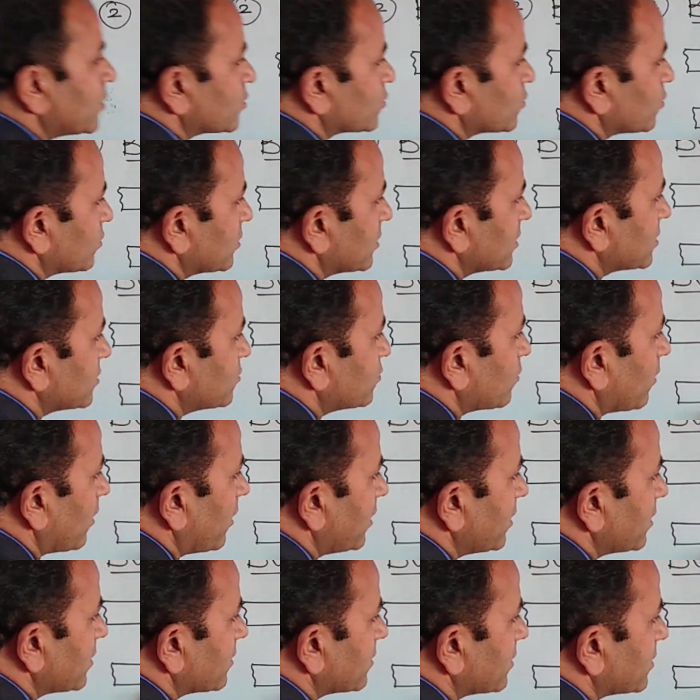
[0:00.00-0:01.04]
so this
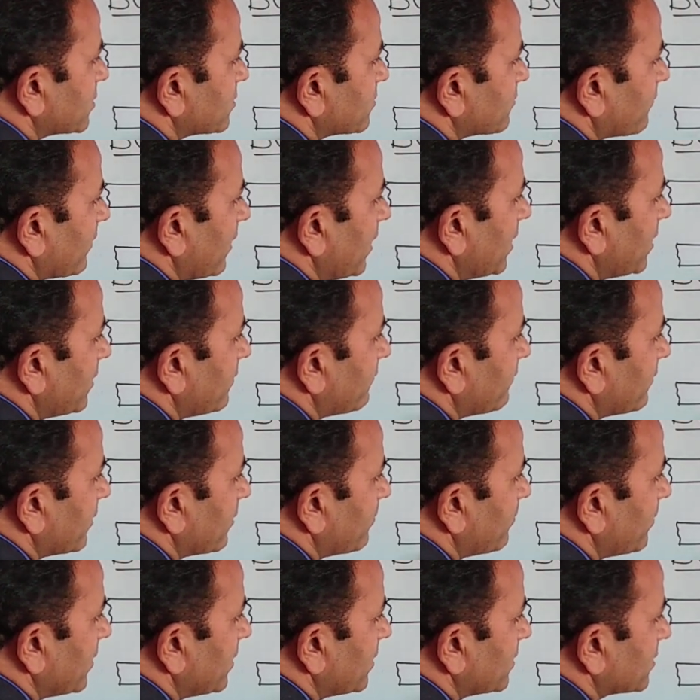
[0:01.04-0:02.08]
joint this weld will
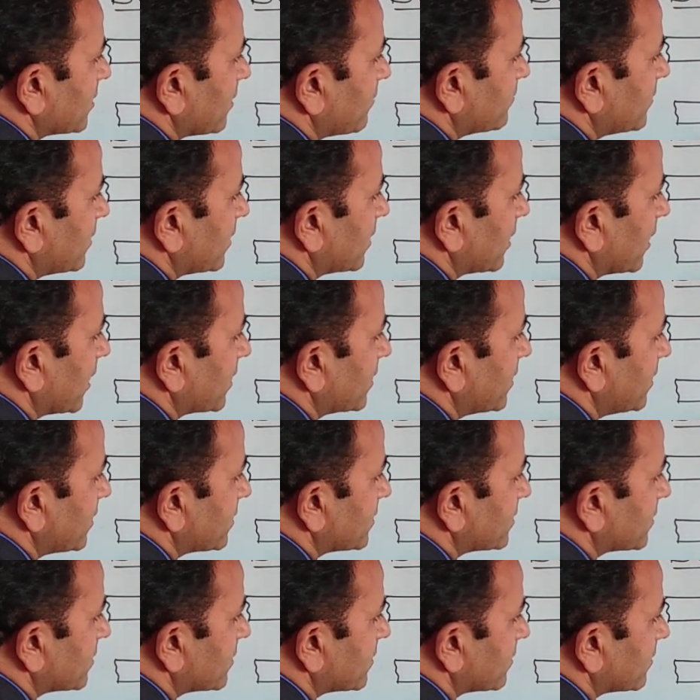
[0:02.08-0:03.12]
be something like
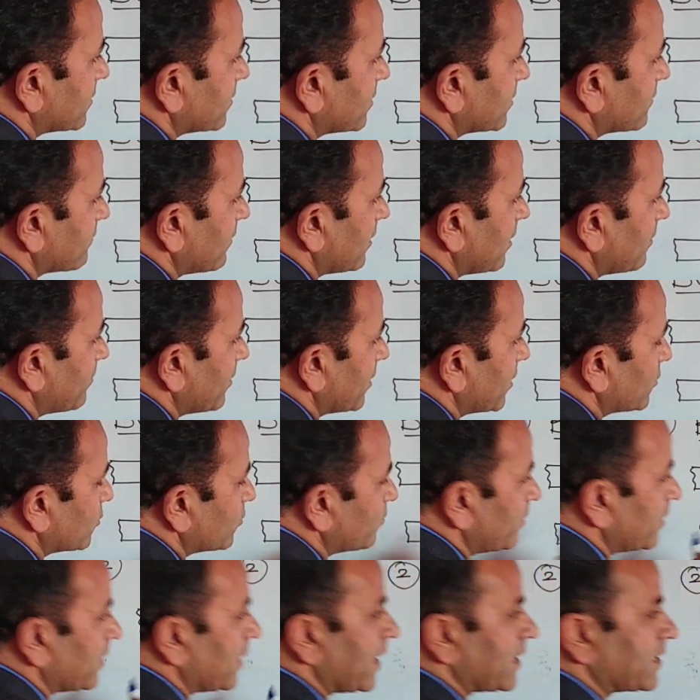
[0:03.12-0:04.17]
this it will appear to
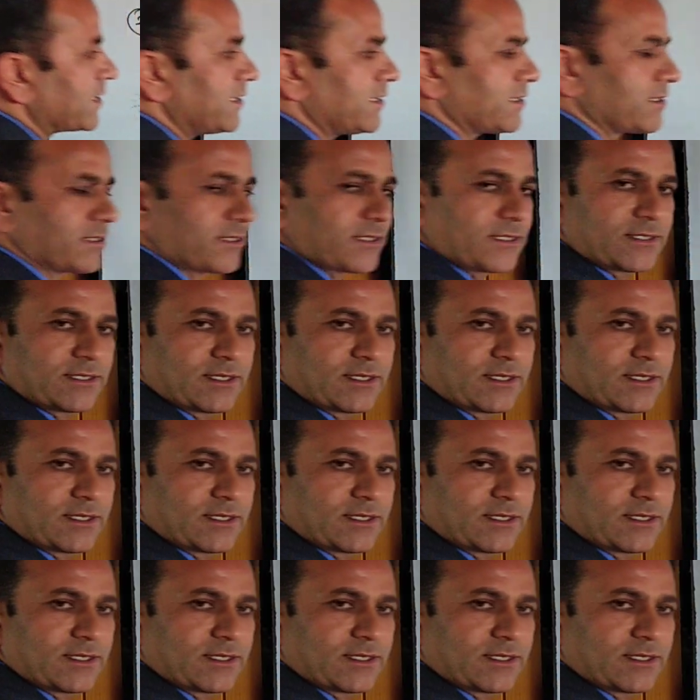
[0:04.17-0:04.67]
be like this